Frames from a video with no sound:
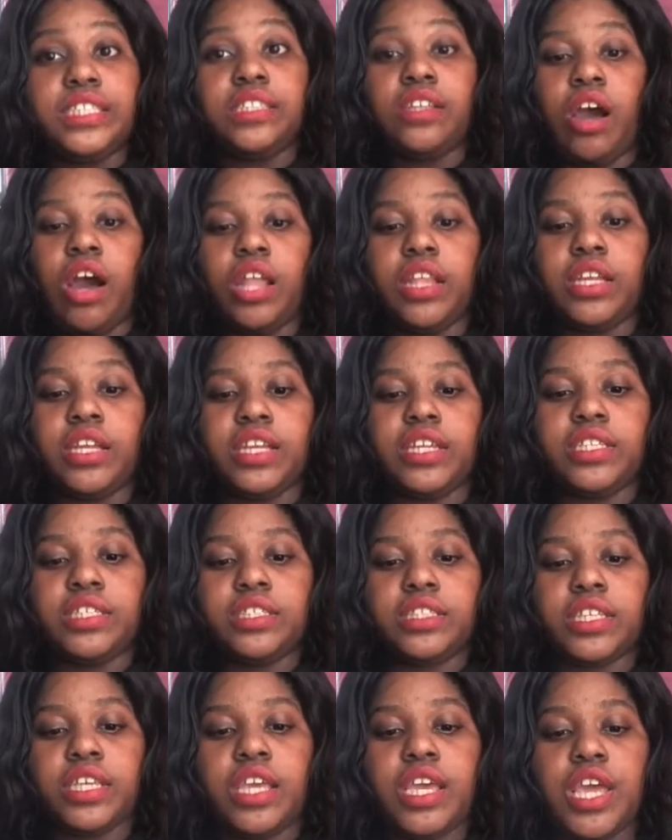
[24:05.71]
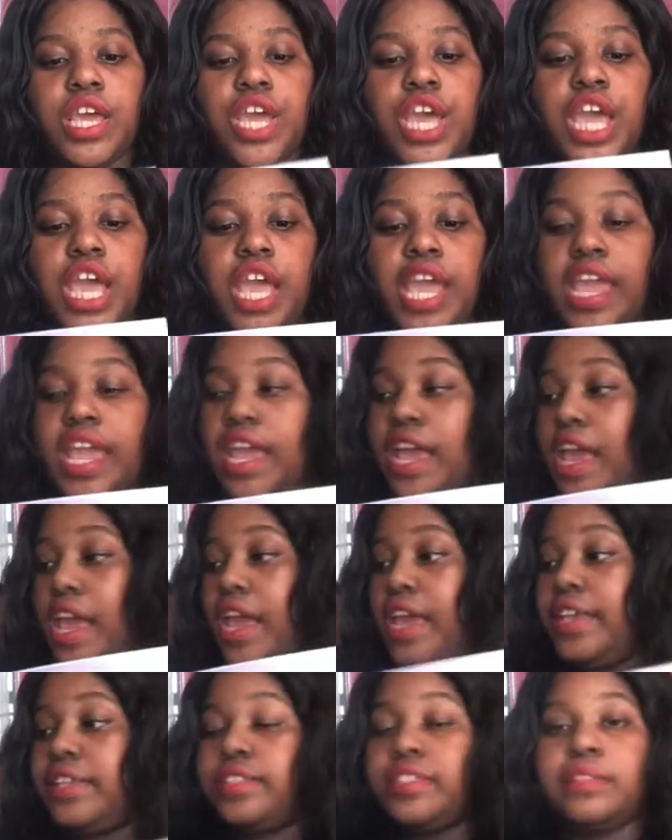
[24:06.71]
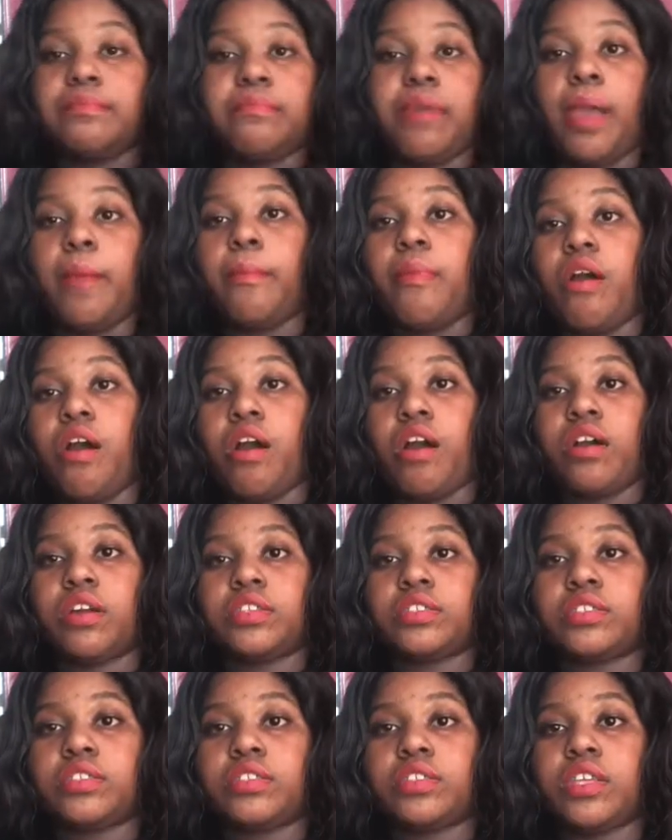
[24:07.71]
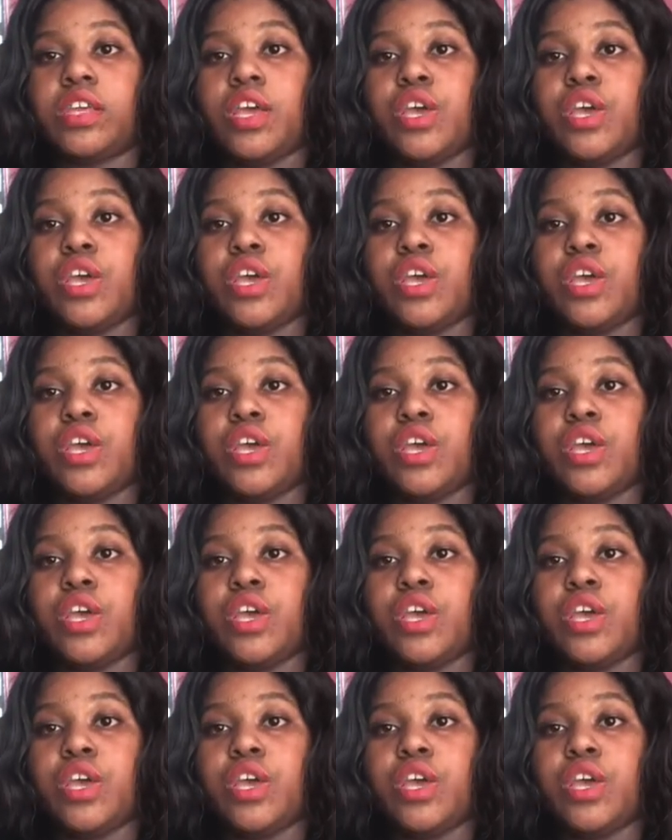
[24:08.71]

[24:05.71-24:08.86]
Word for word: dollars is in my box.